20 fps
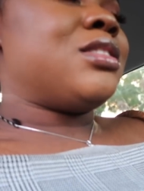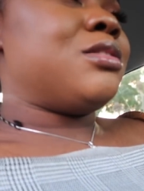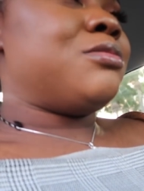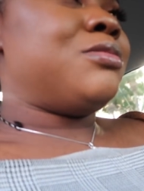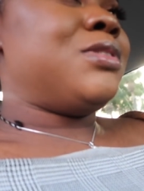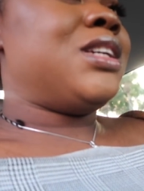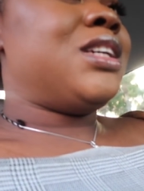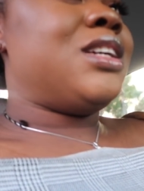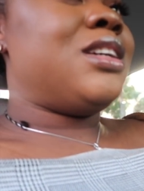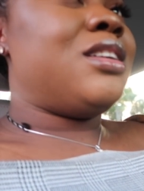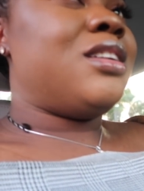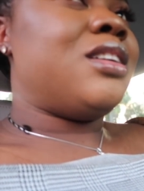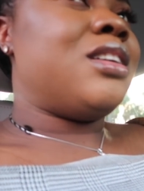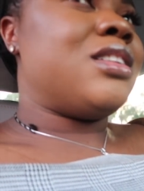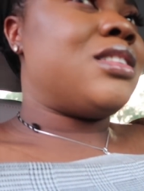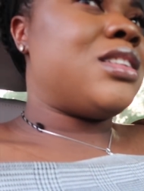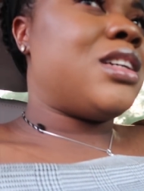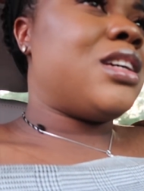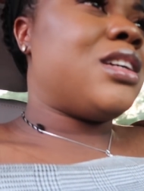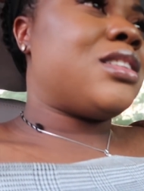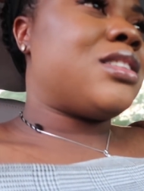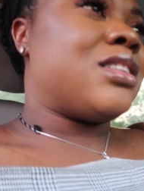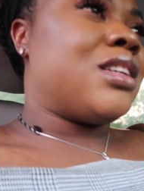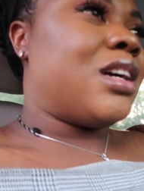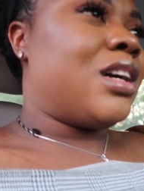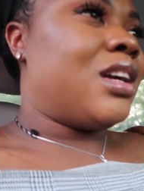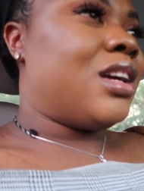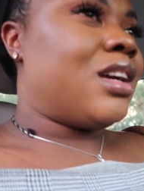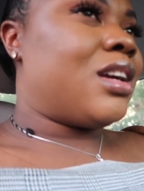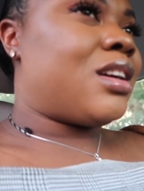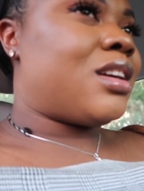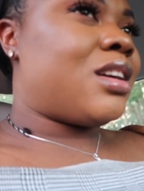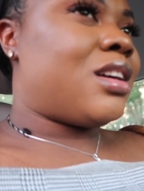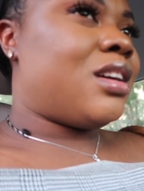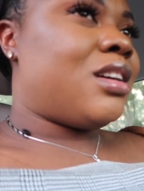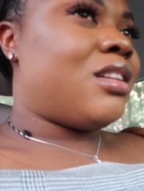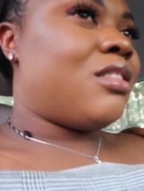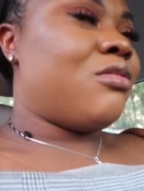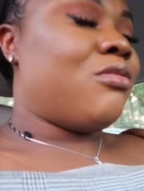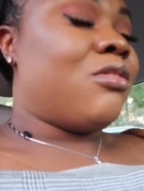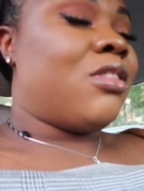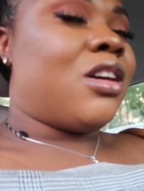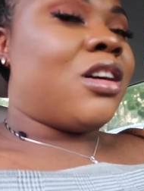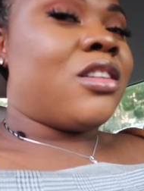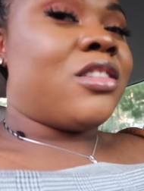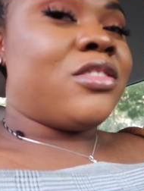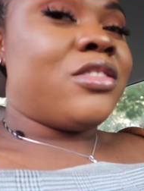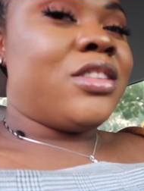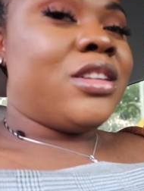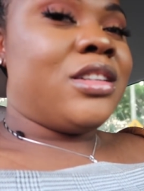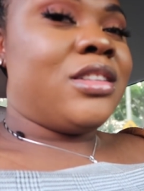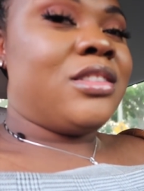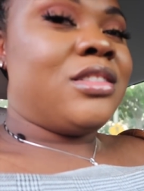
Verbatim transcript: to me, it tastes like watery.